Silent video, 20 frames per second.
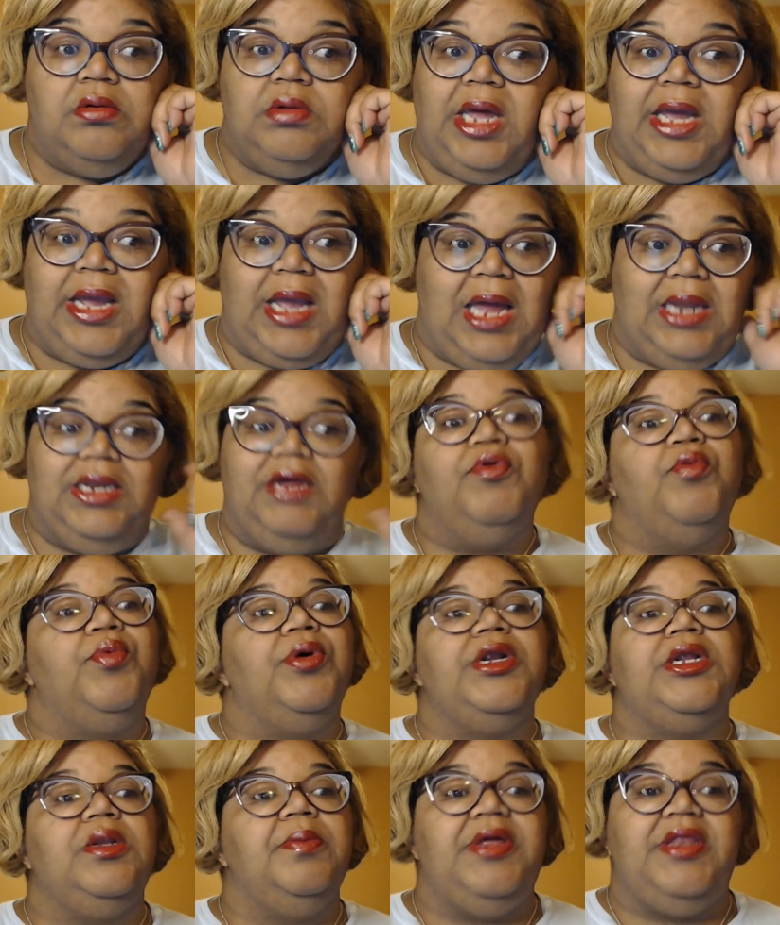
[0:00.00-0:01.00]
Like, I never
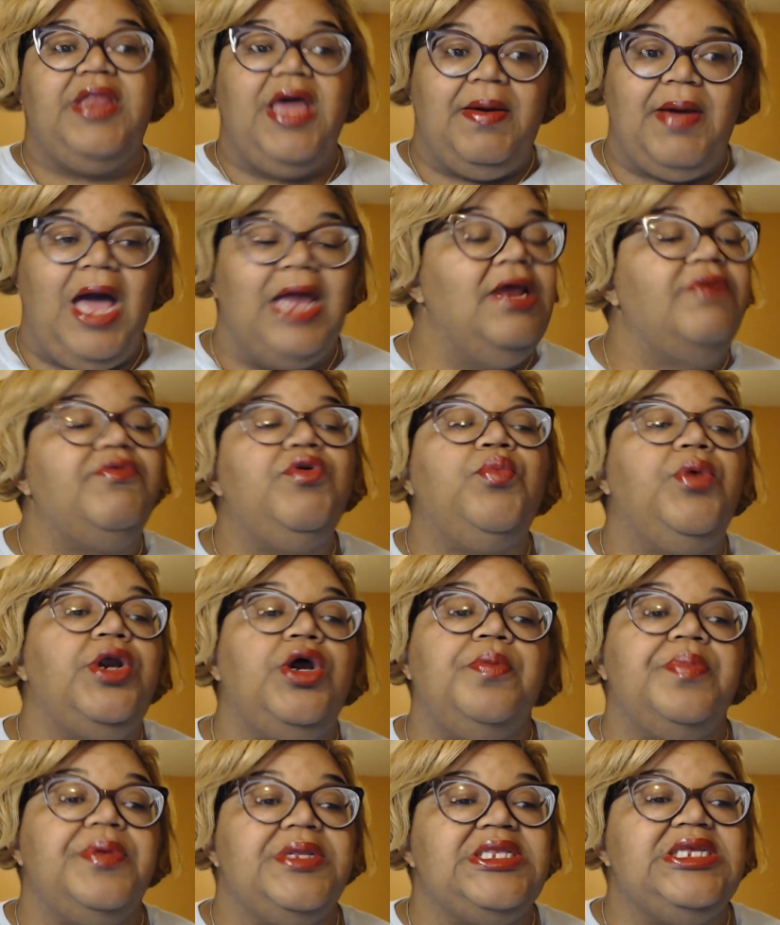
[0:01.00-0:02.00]
wanted to be that. I never wanted her
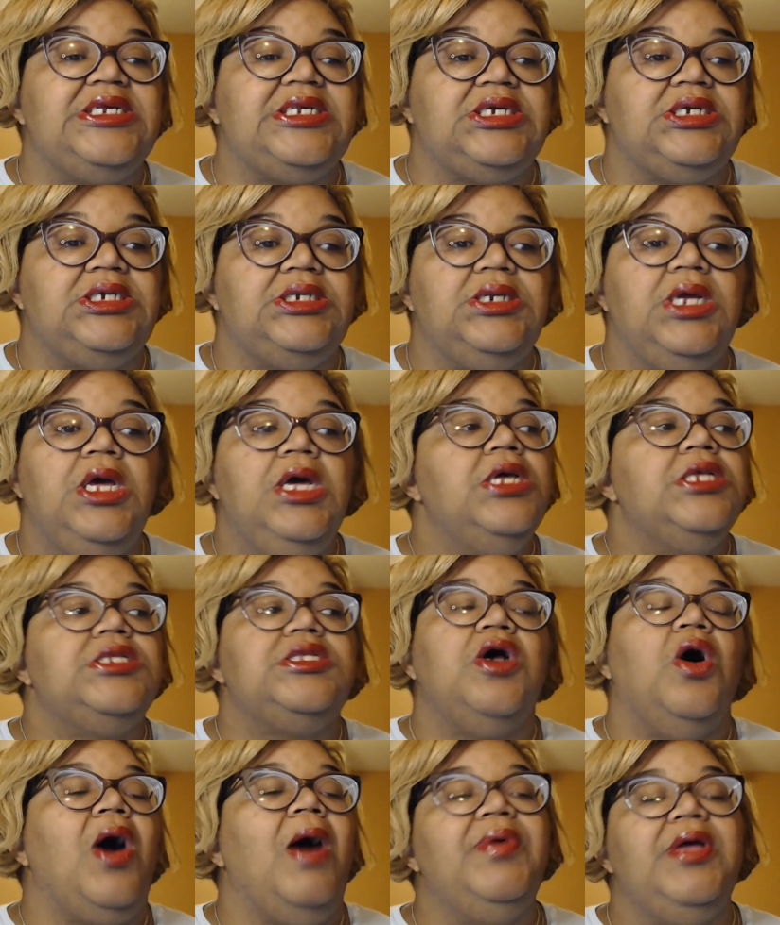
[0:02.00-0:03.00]
position.
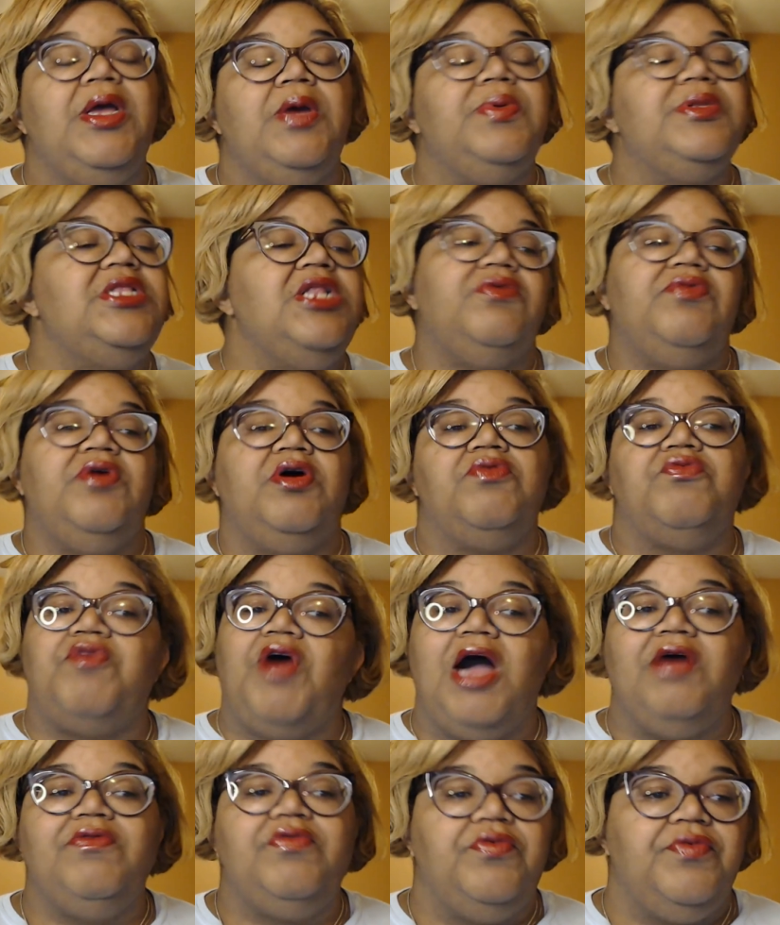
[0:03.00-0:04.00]
So it was never a
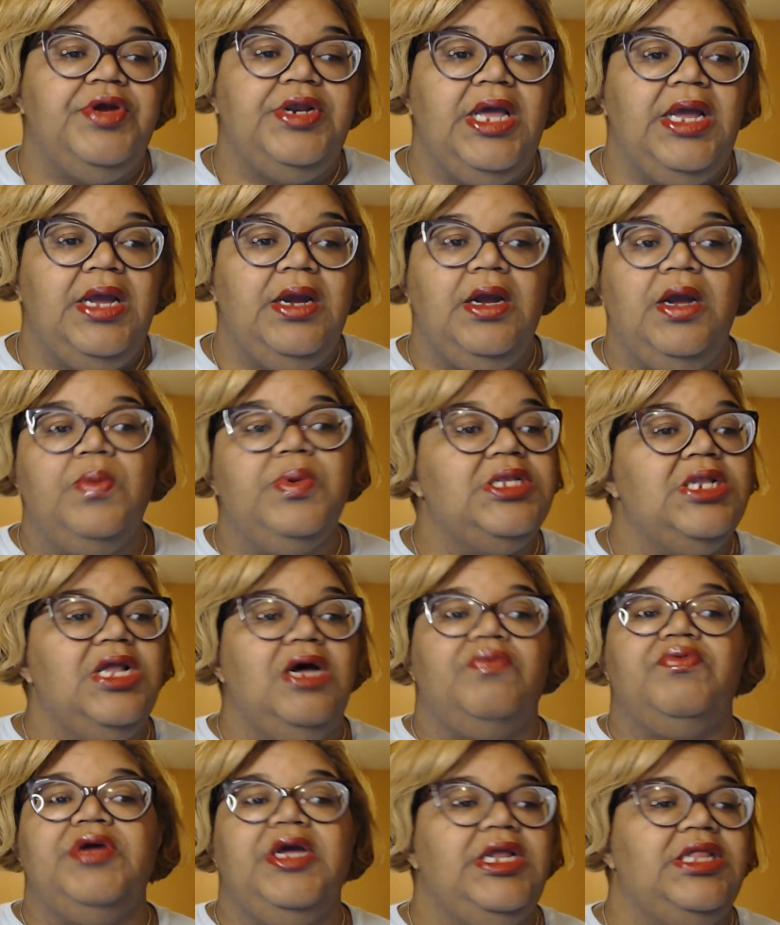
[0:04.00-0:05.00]
rivalry there. It was
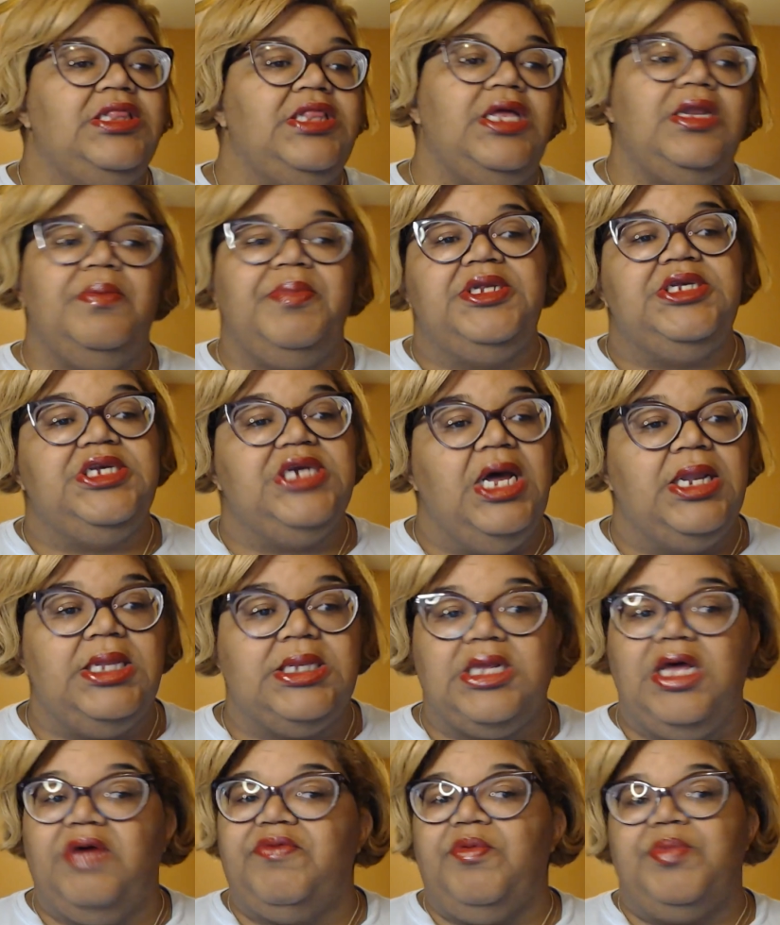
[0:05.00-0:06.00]
never anything to be jealous
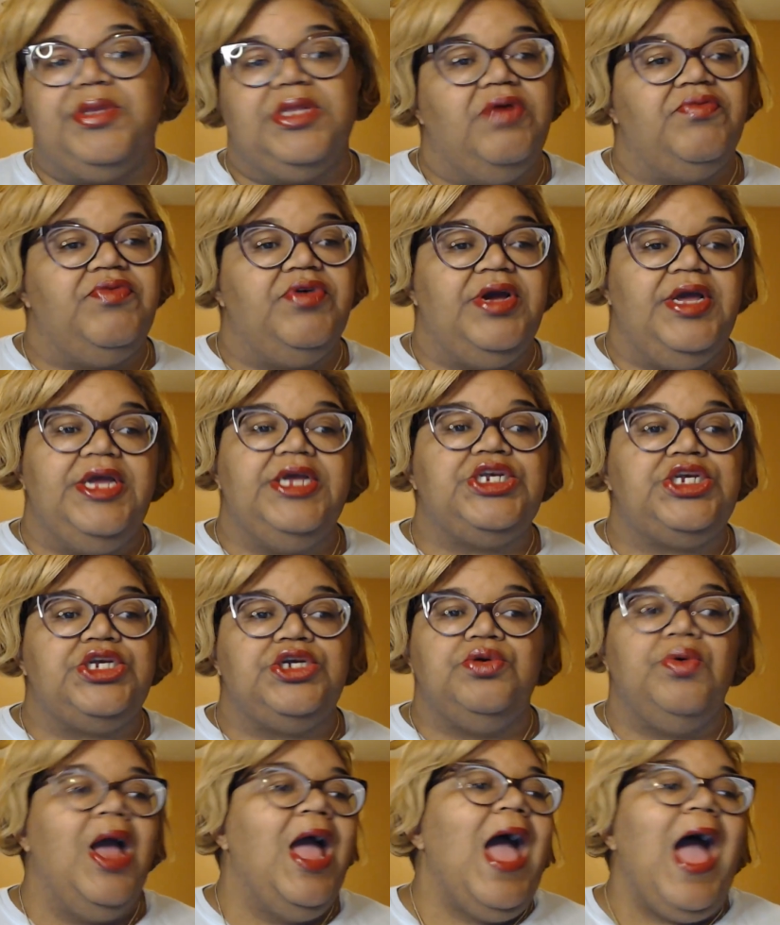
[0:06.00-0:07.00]
of. It was never an issue.
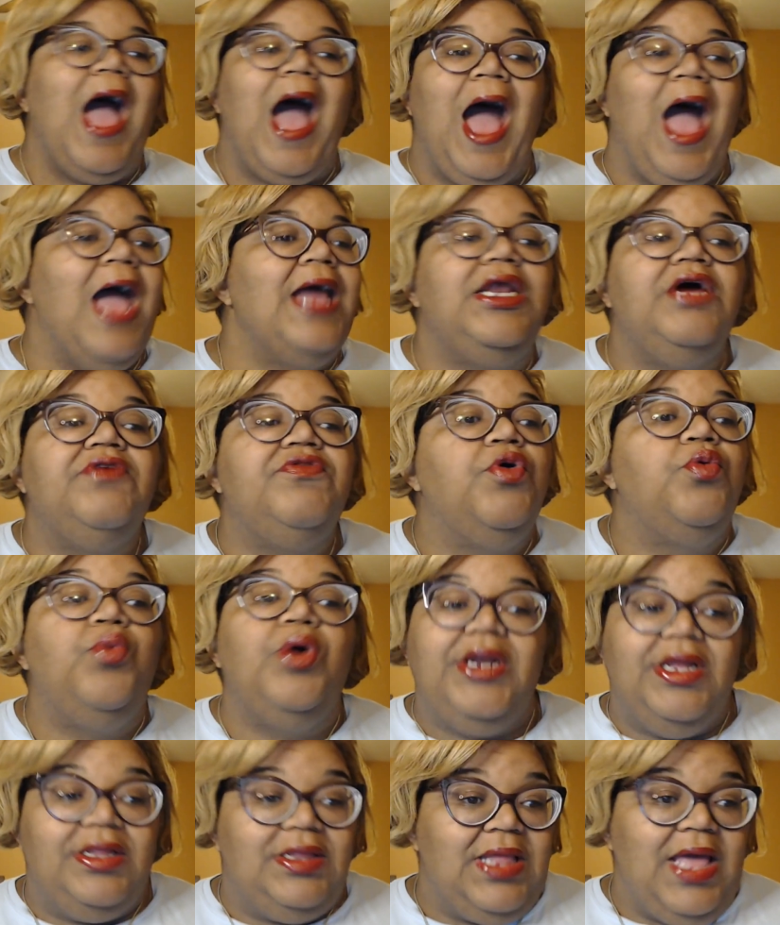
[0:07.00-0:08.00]
I never
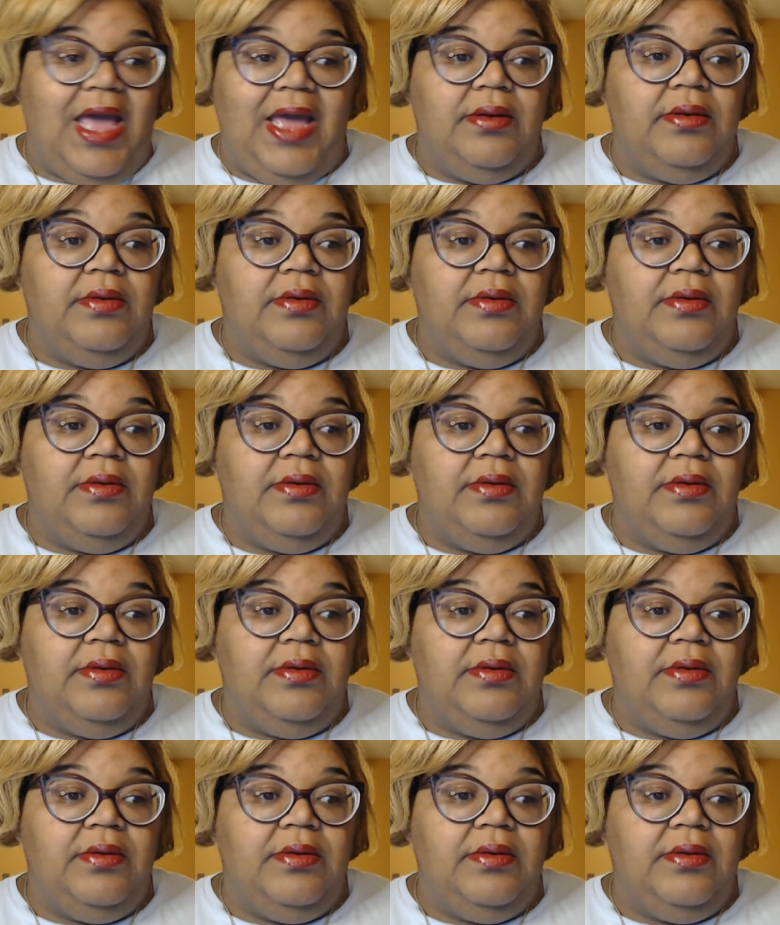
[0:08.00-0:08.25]
wanted that.